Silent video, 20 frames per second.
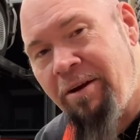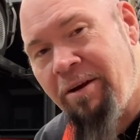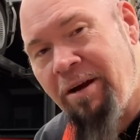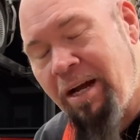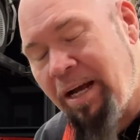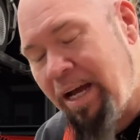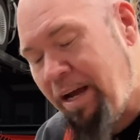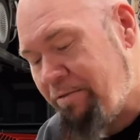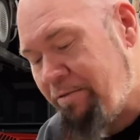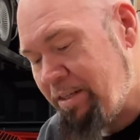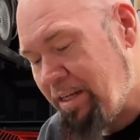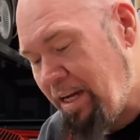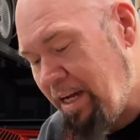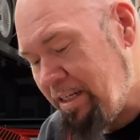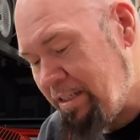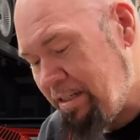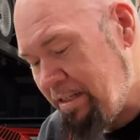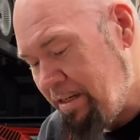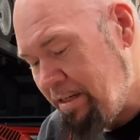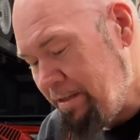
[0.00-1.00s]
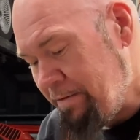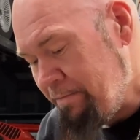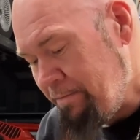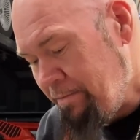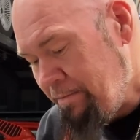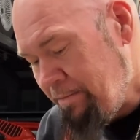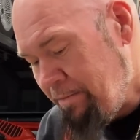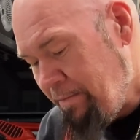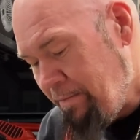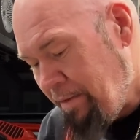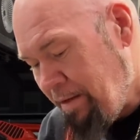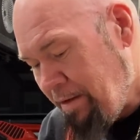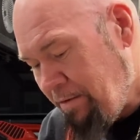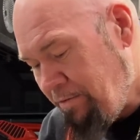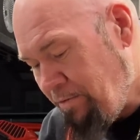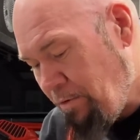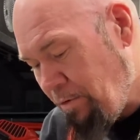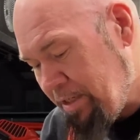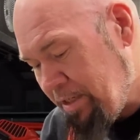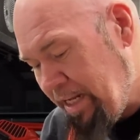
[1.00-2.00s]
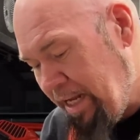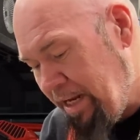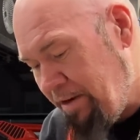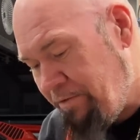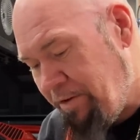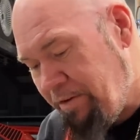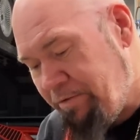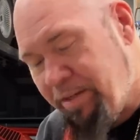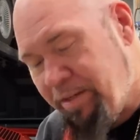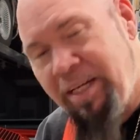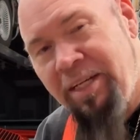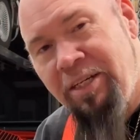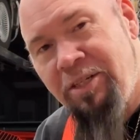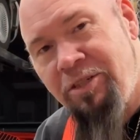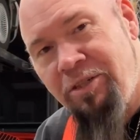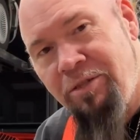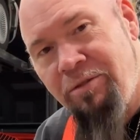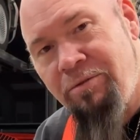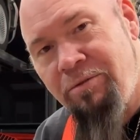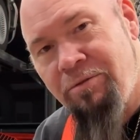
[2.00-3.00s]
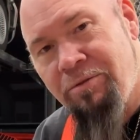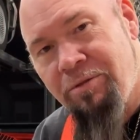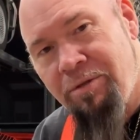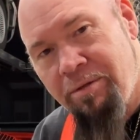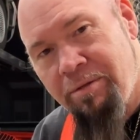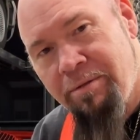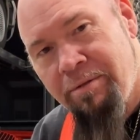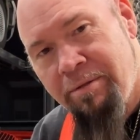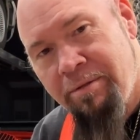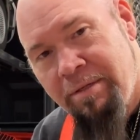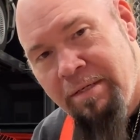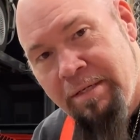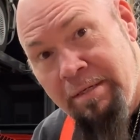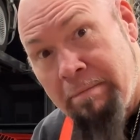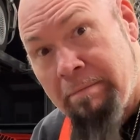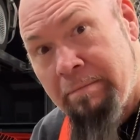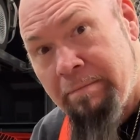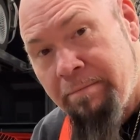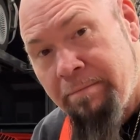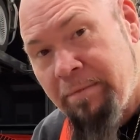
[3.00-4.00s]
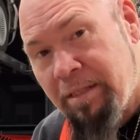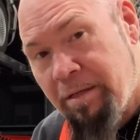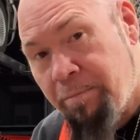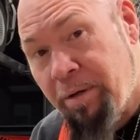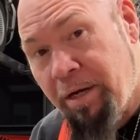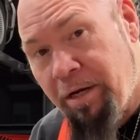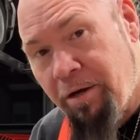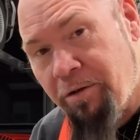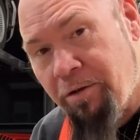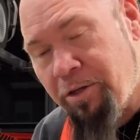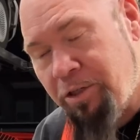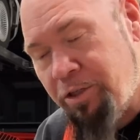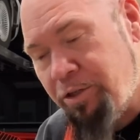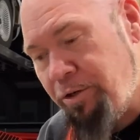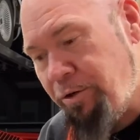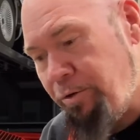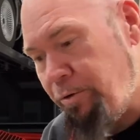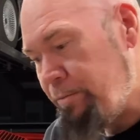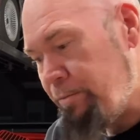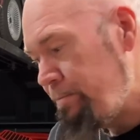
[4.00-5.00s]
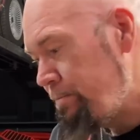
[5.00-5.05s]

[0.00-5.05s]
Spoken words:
I have size 14, 15 shoes, depending on the shoe.